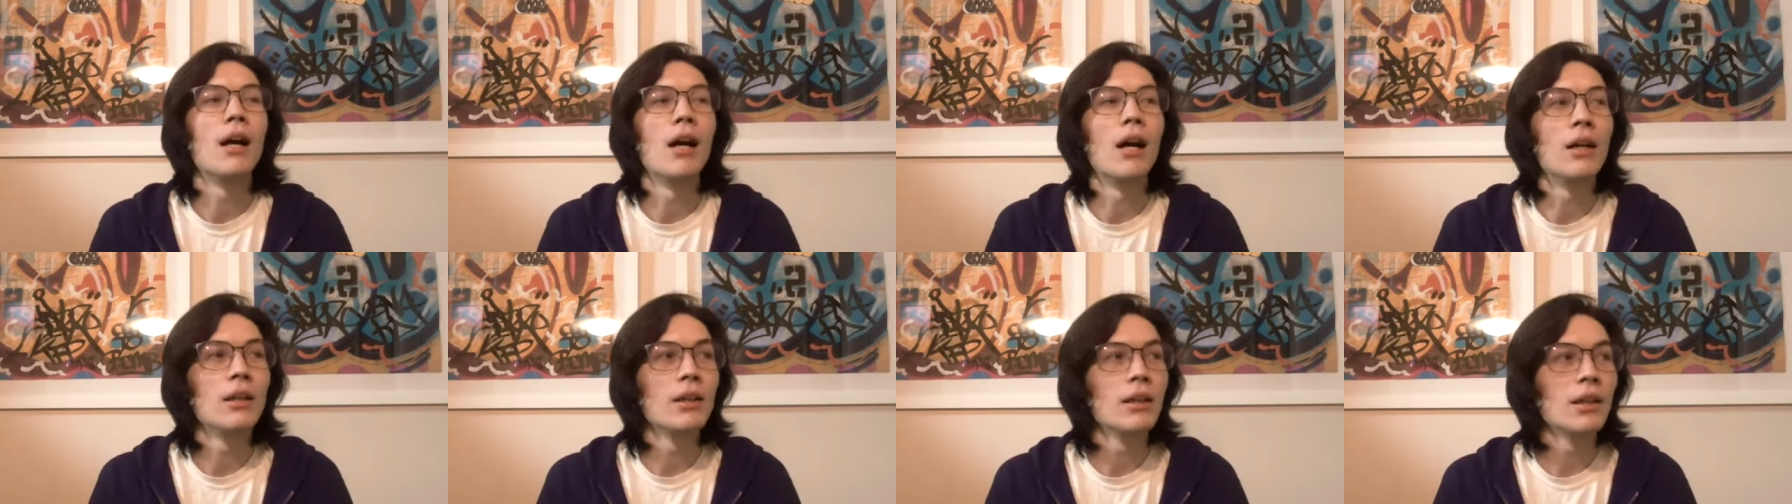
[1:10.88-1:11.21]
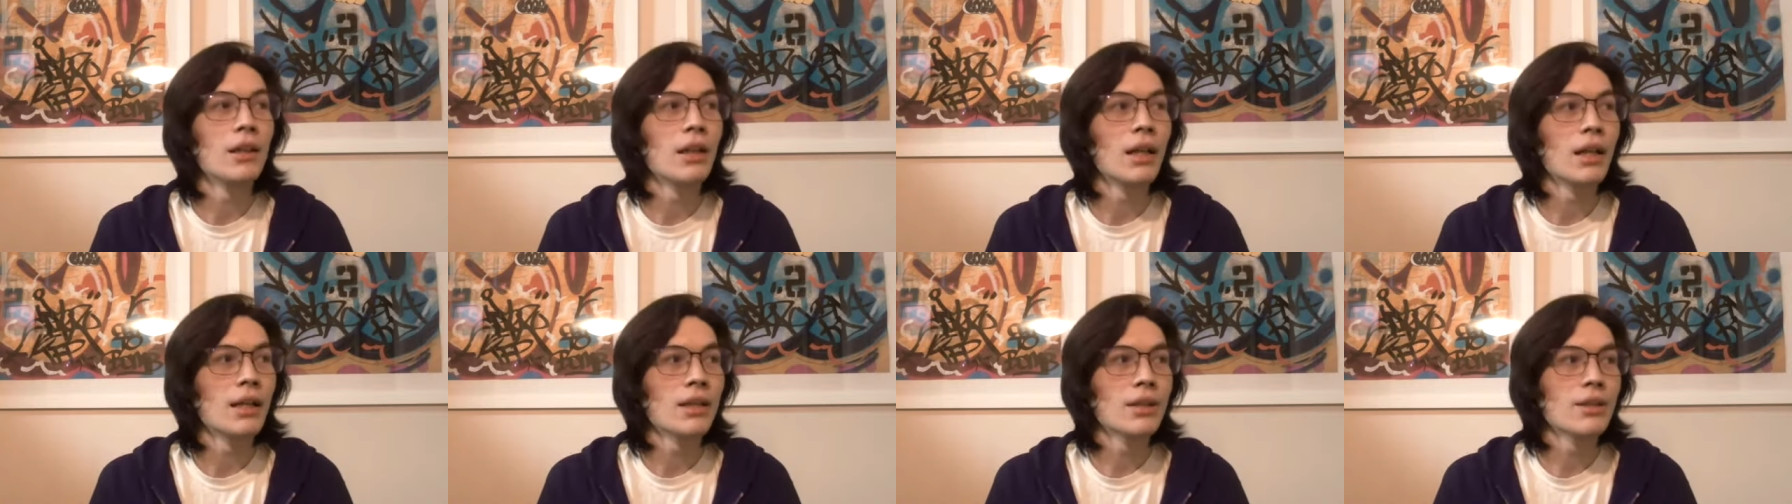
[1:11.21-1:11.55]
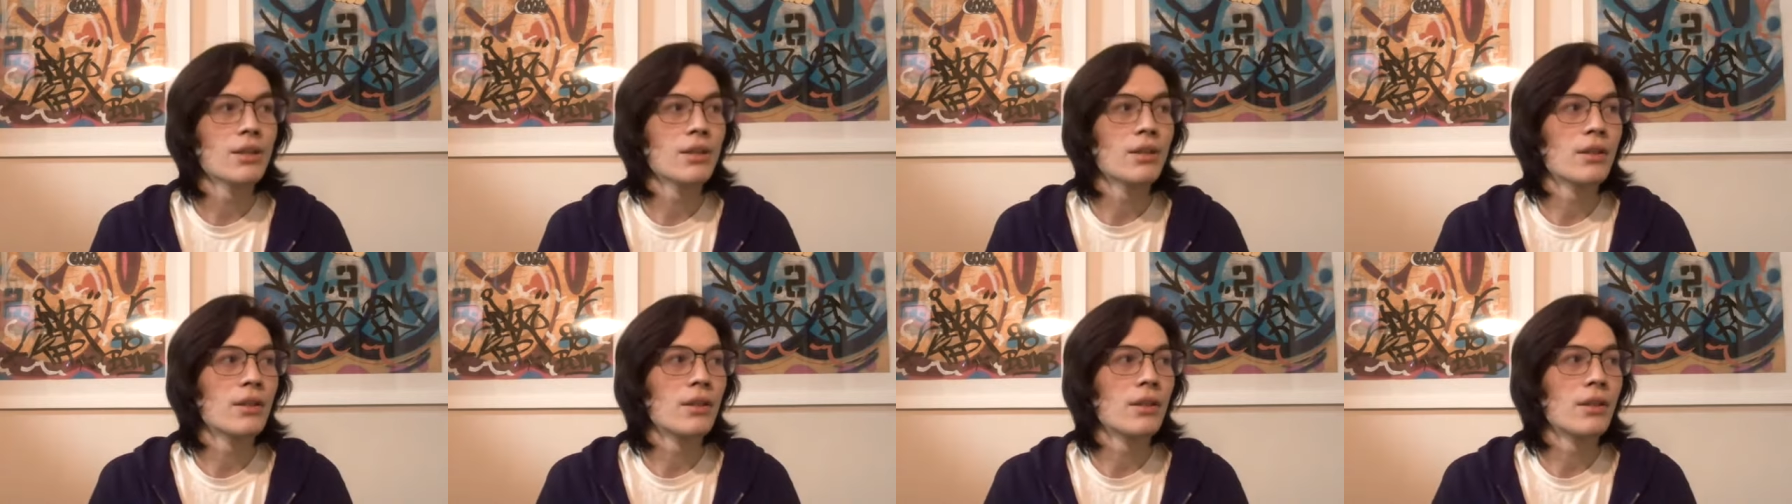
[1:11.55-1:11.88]

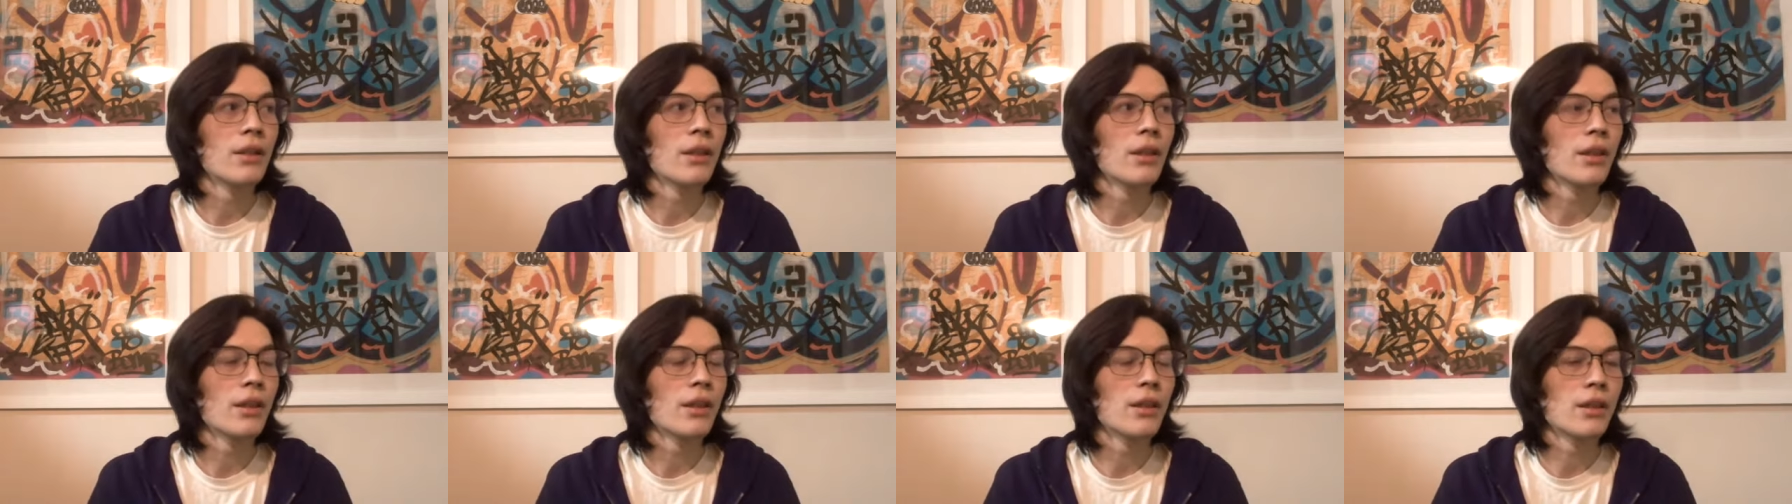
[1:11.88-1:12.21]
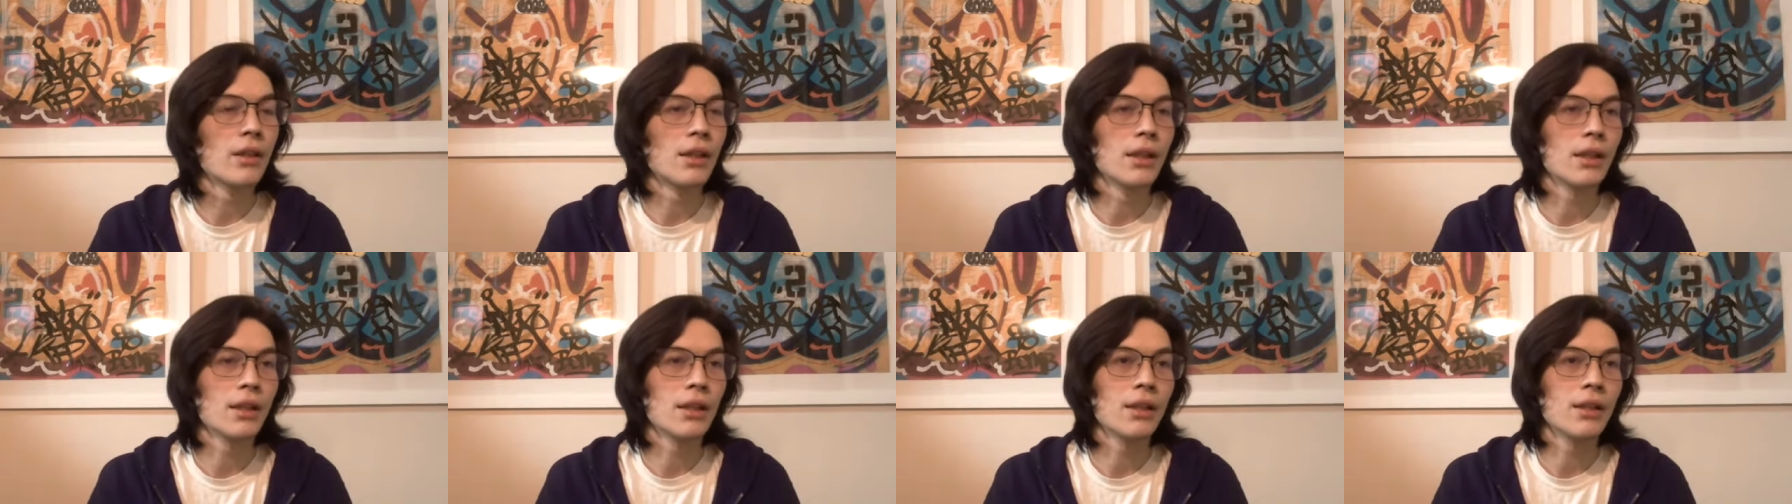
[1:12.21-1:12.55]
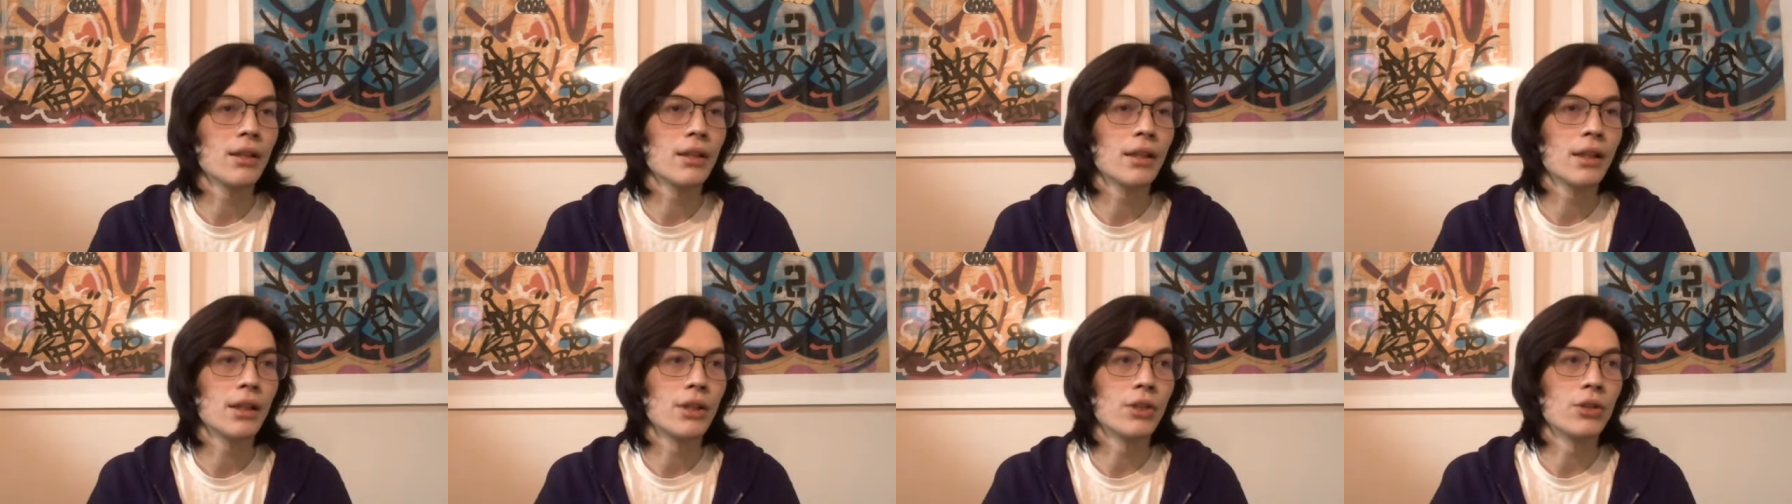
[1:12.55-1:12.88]
unless the thing
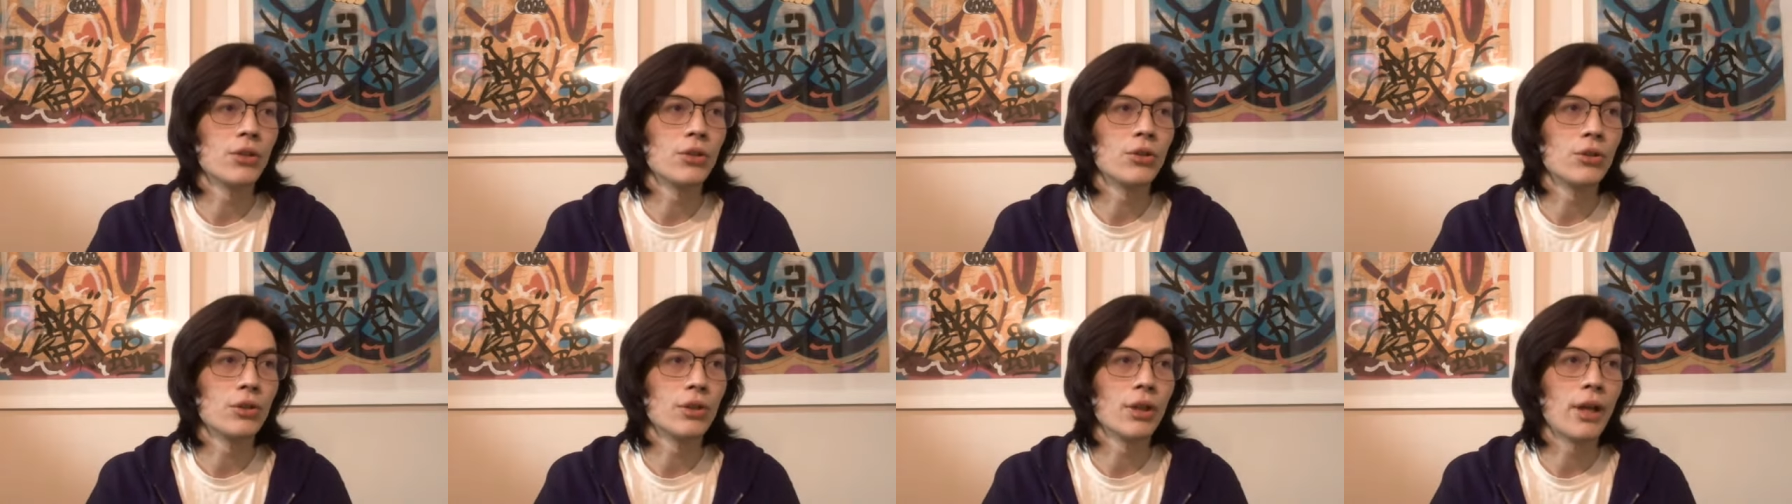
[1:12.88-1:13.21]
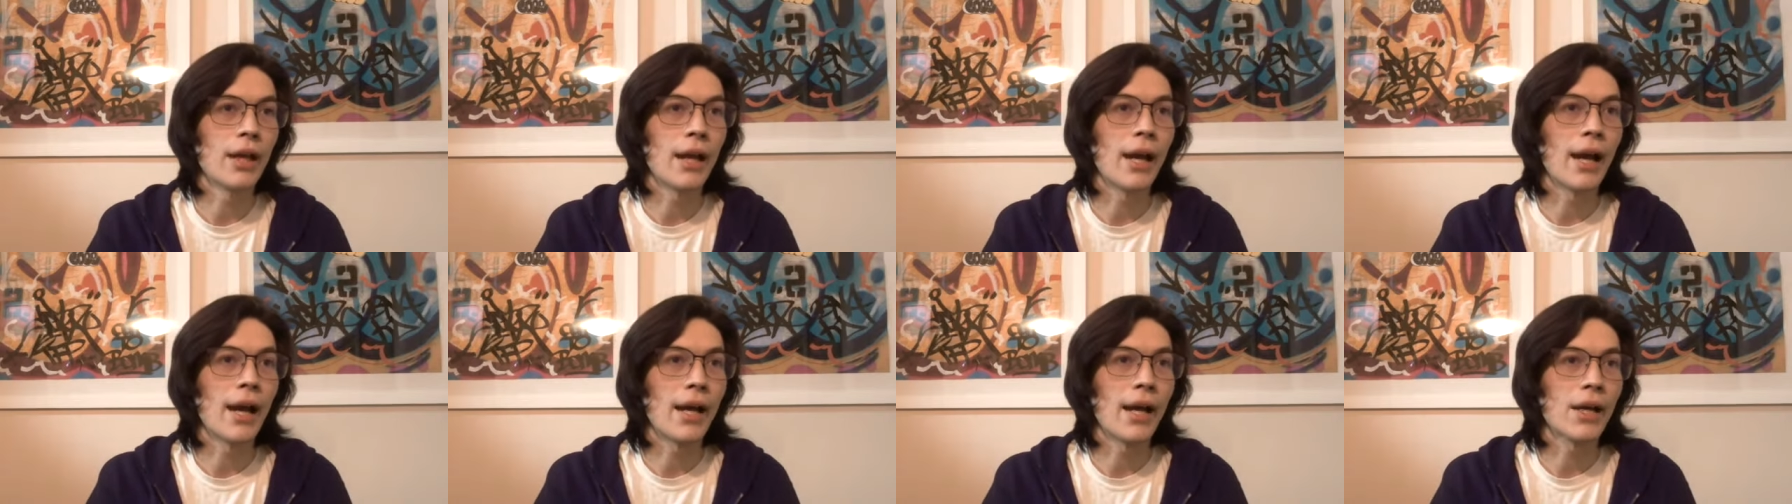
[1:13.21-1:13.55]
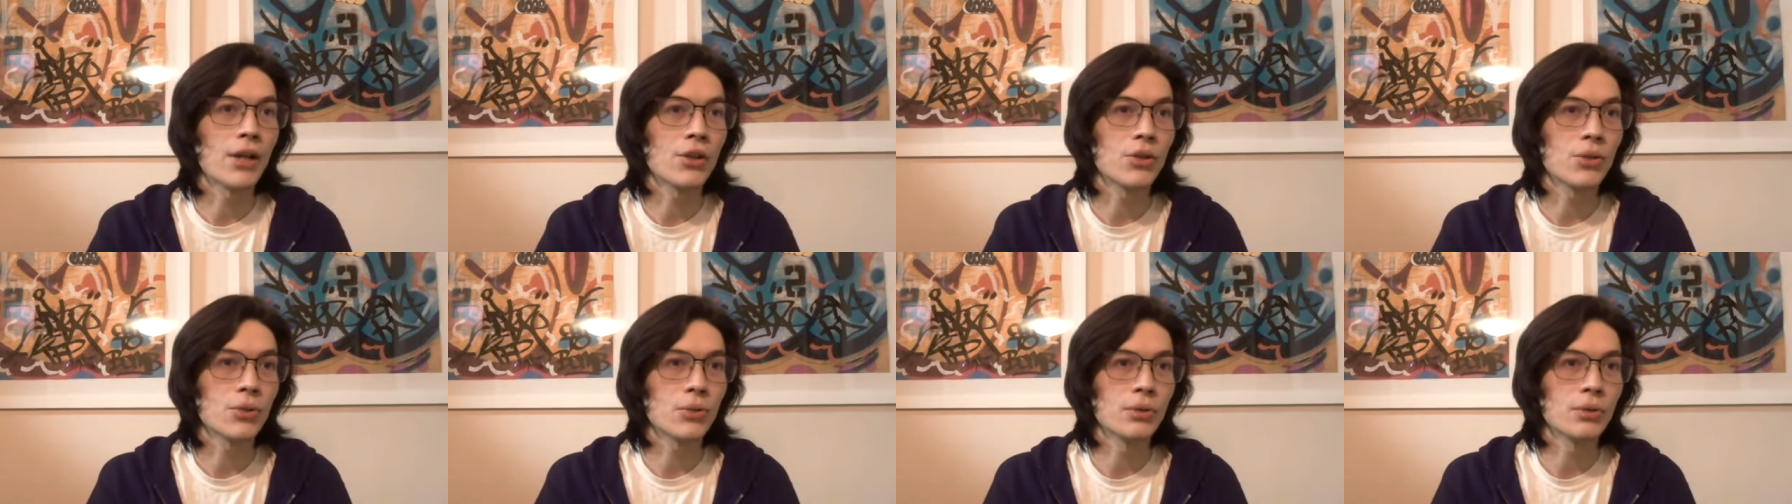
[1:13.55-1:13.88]
that you're
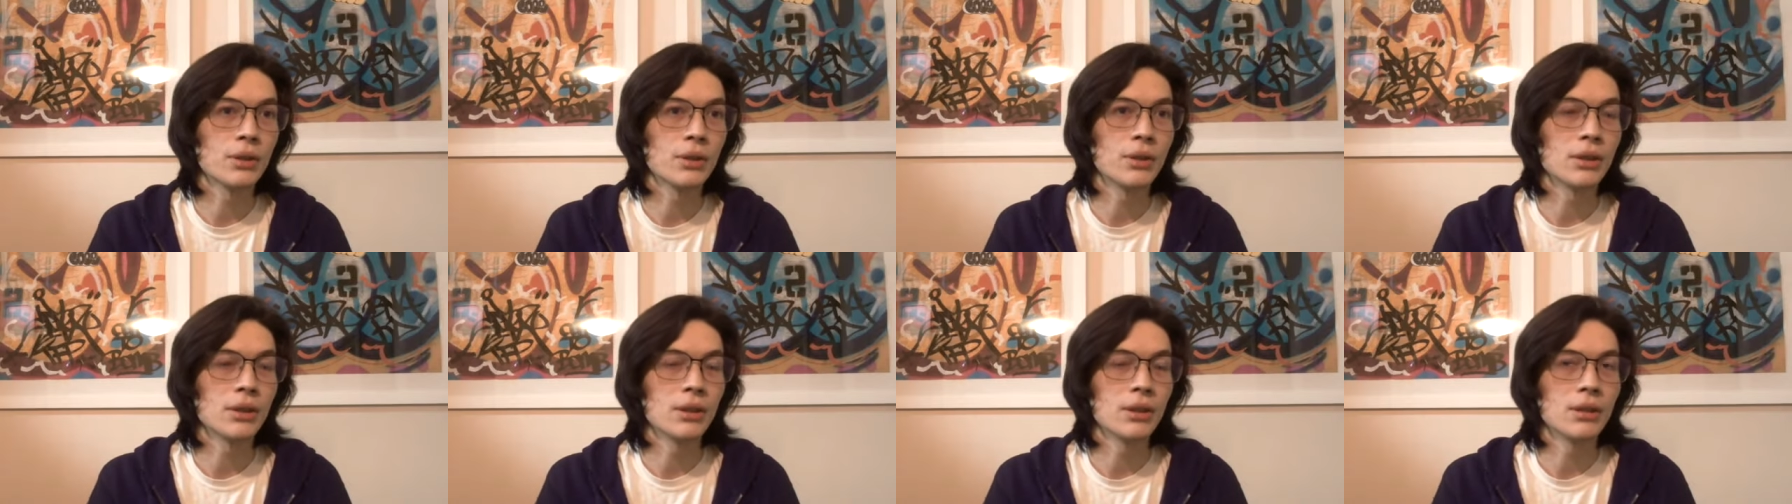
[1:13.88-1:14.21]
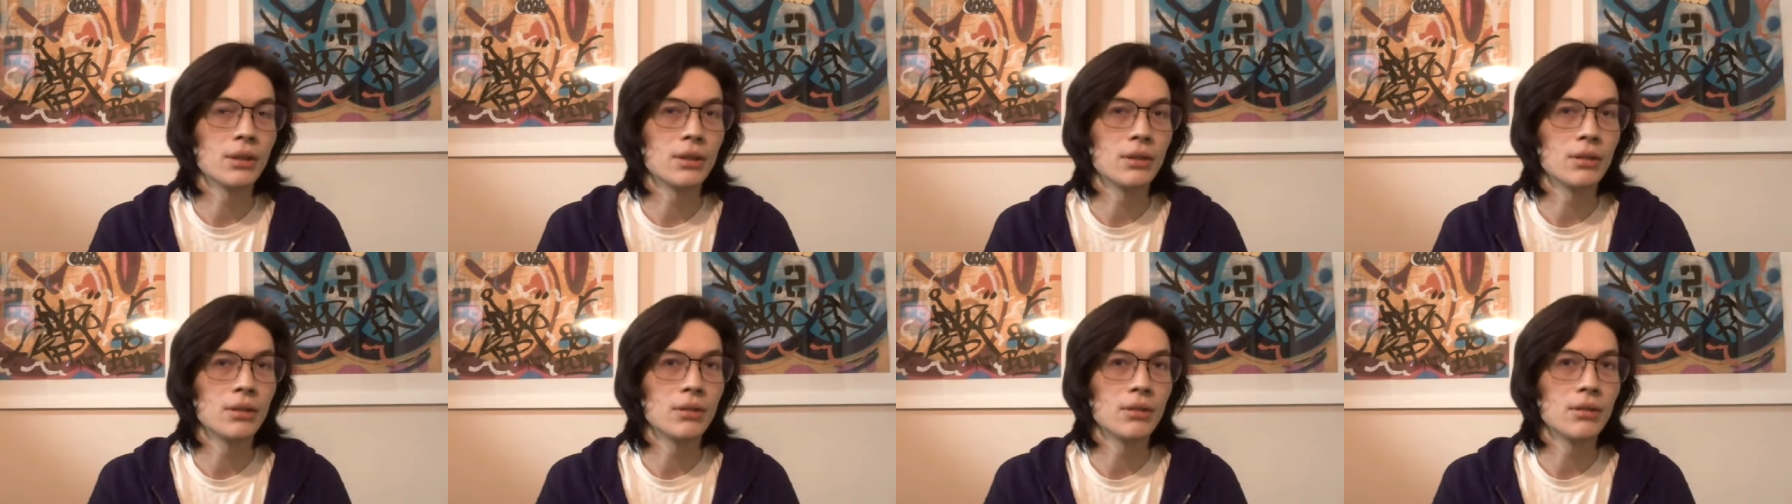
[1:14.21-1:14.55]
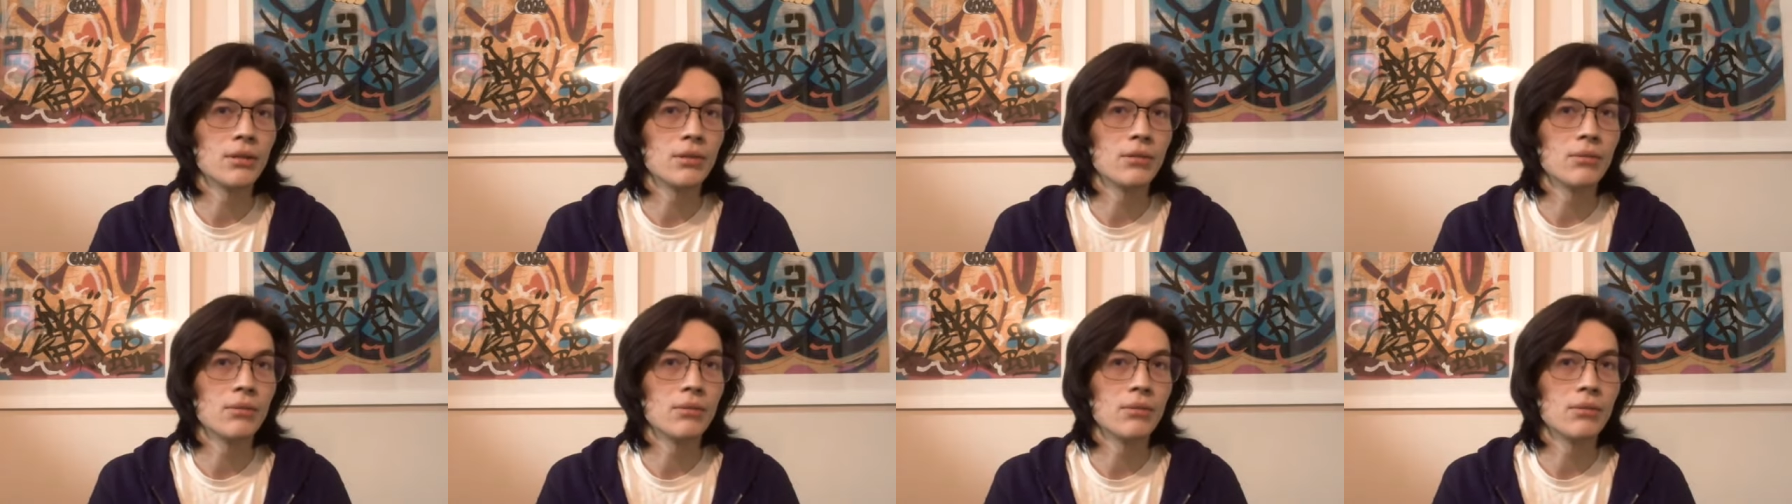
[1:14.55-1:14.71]
actually